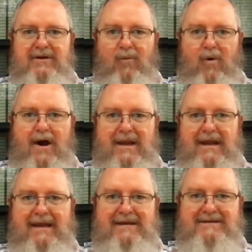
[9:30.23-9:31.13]
what
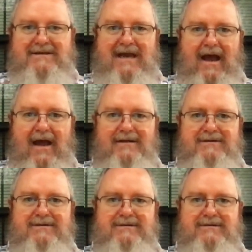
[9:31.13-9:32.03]
he
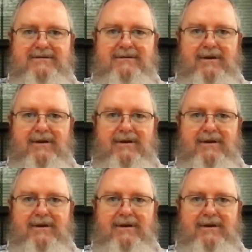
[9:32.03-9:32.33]
says,